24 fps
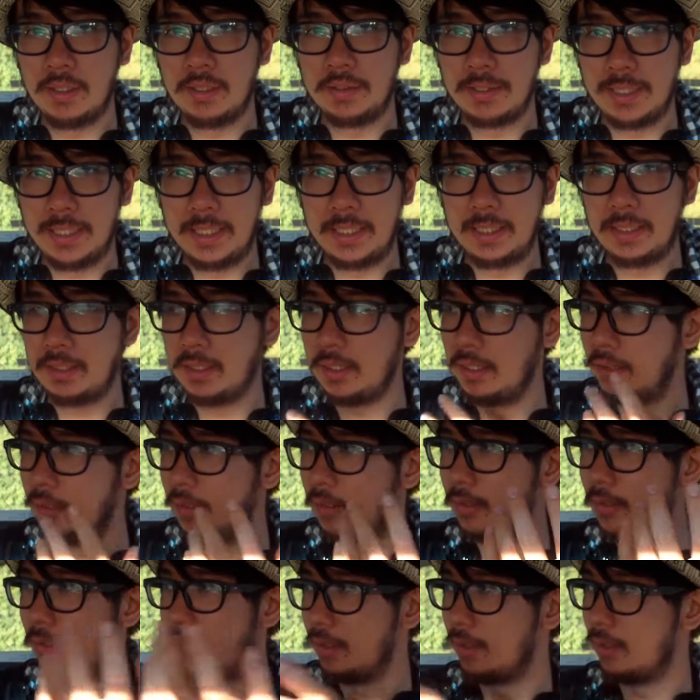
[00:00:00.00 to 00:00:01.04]
thing and
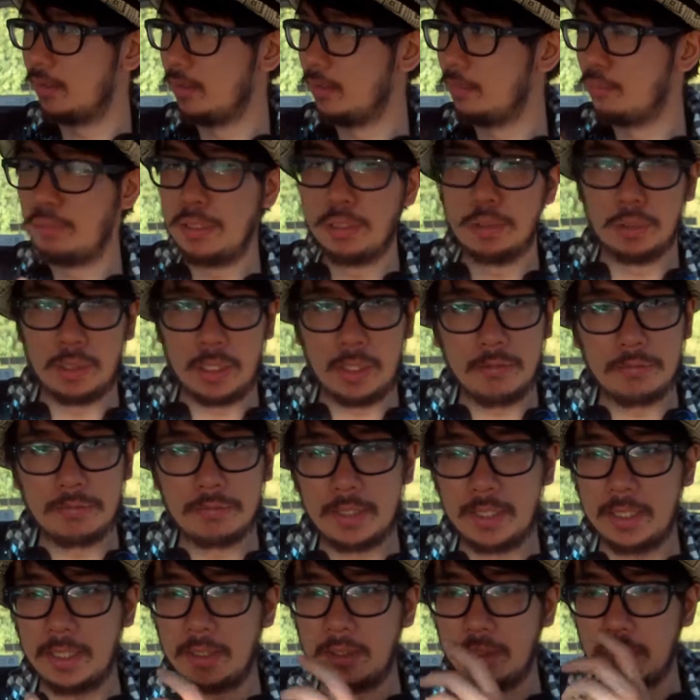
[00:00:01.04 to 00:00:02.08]
then like a real life
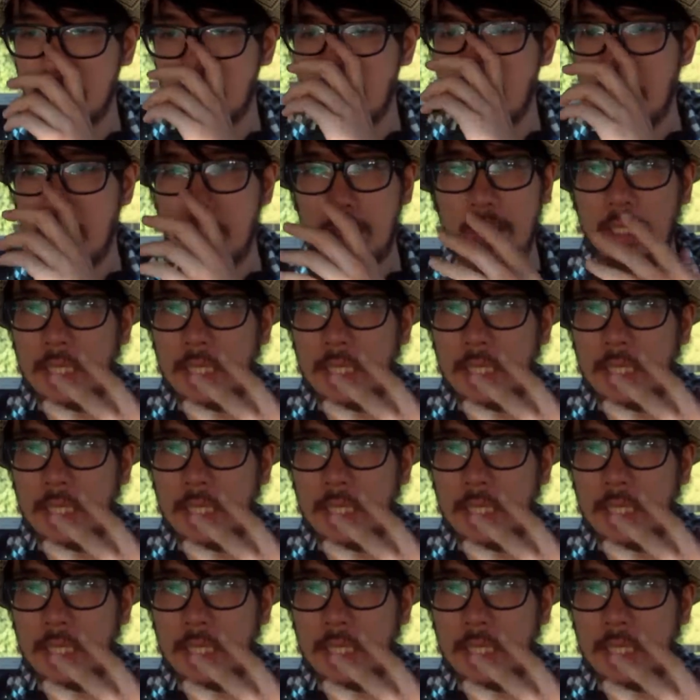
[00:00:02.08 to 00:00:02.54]
thing, you know.